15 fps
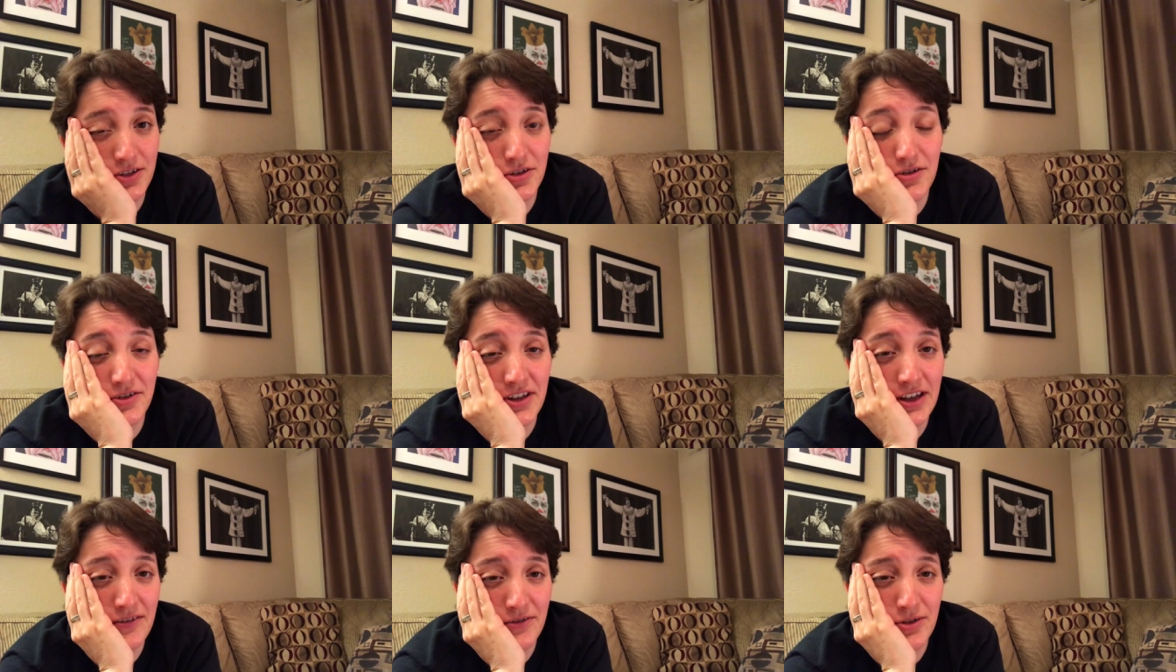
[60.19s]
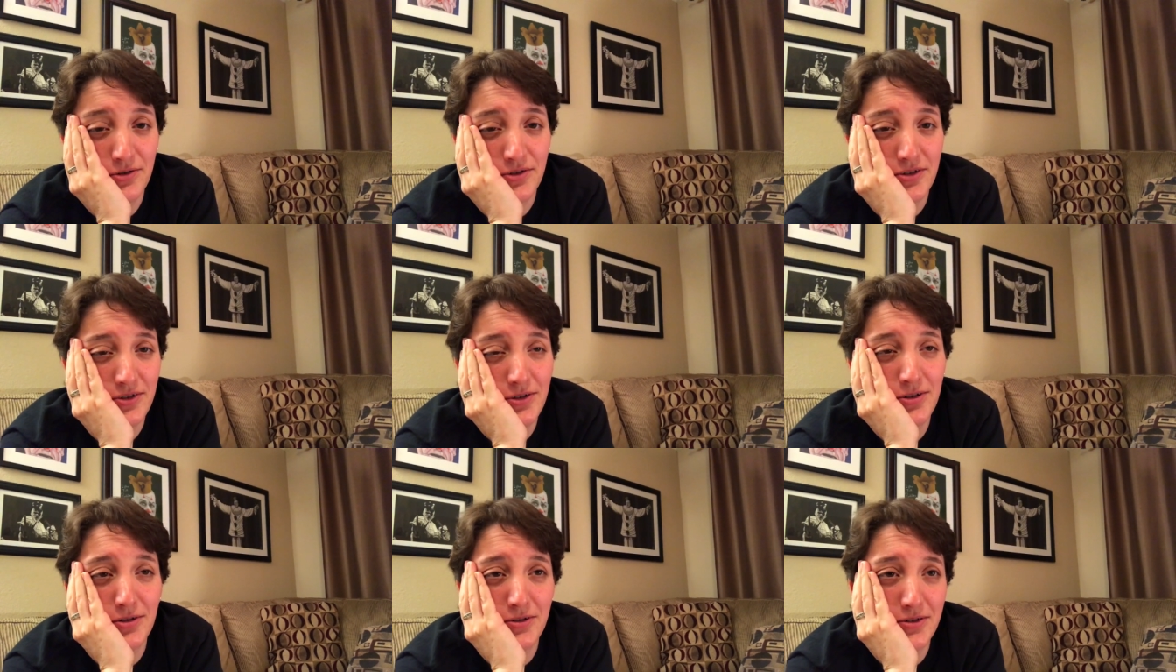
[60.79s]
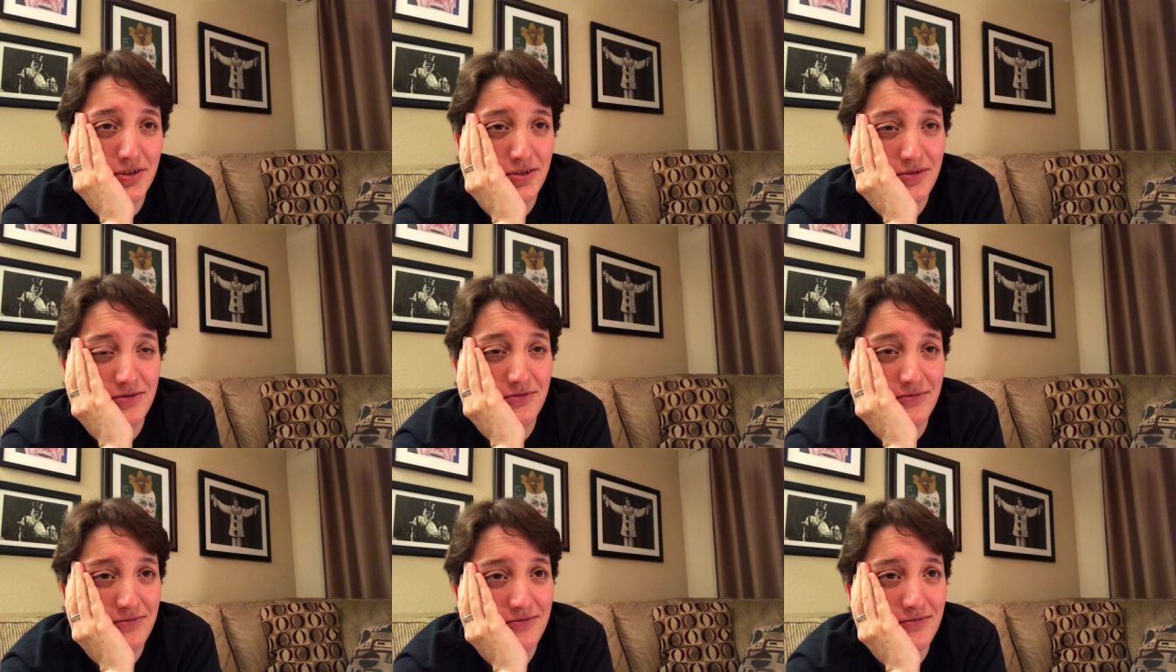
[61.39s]
gingers have no souls.
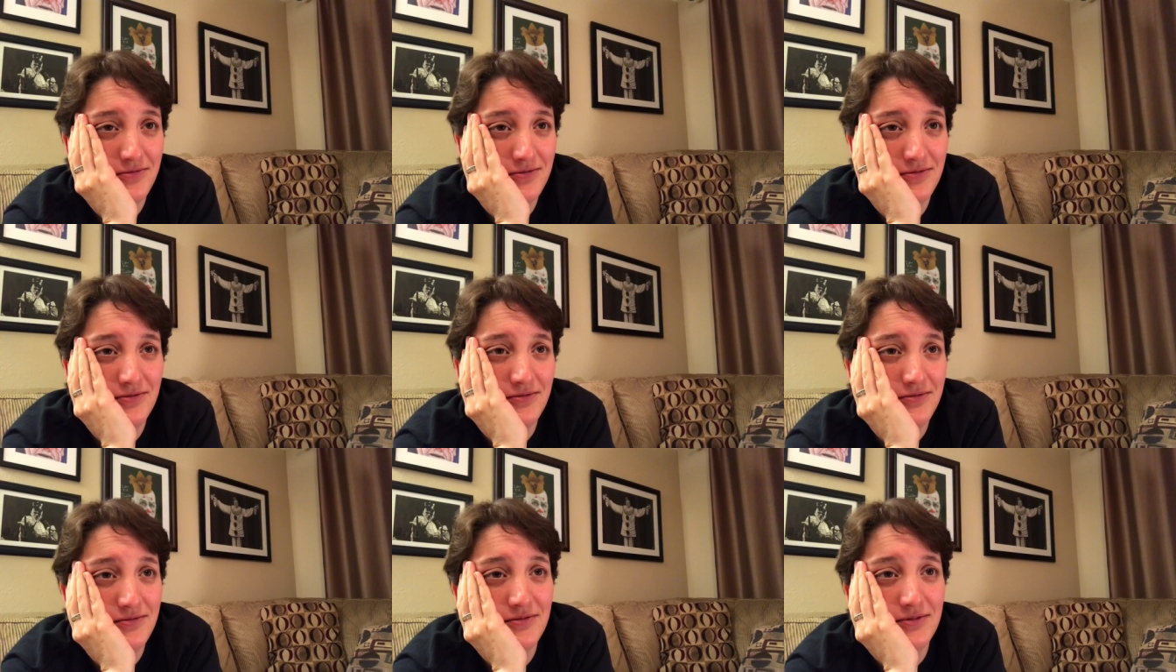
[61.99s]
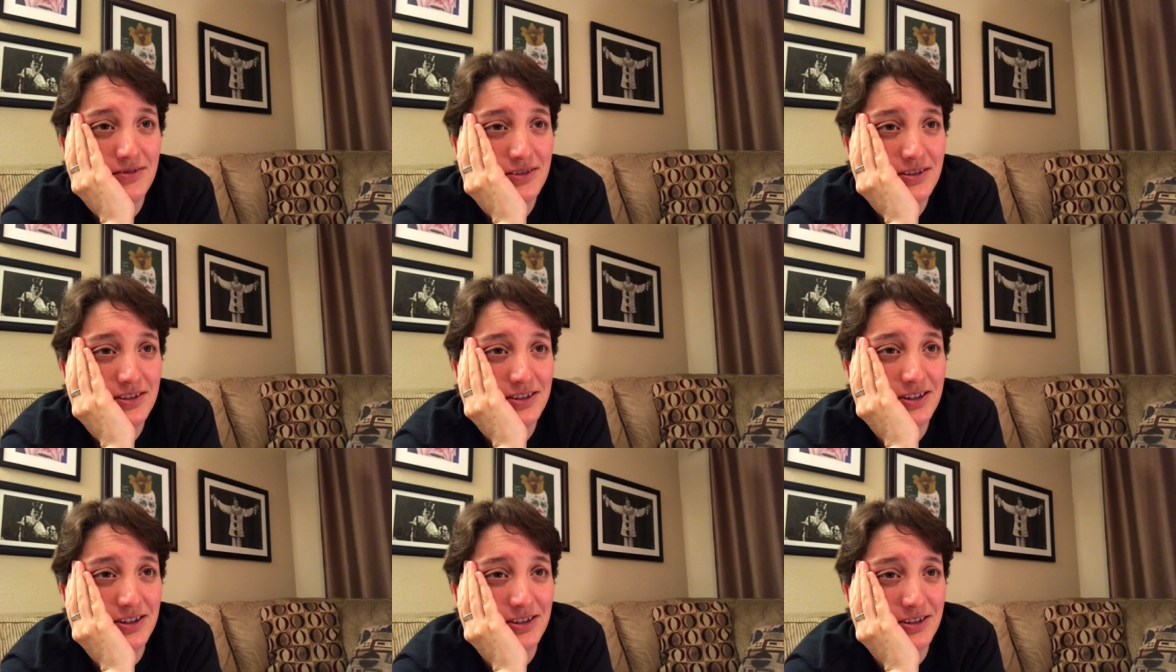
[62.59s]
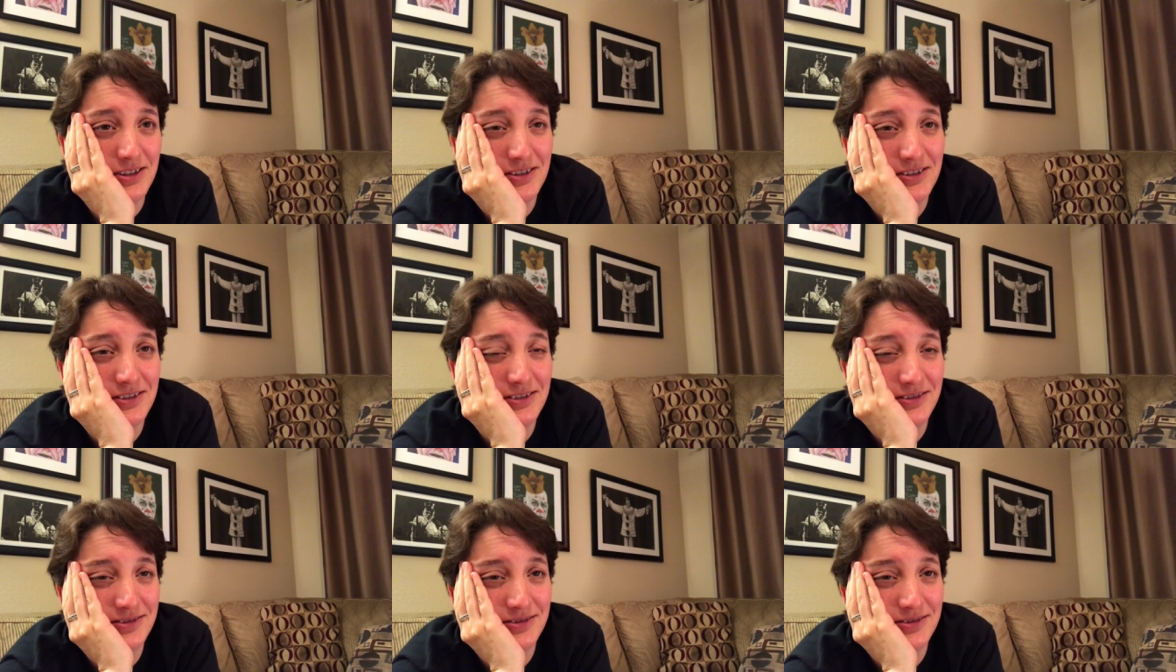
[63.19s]
You do have souls. And they say for every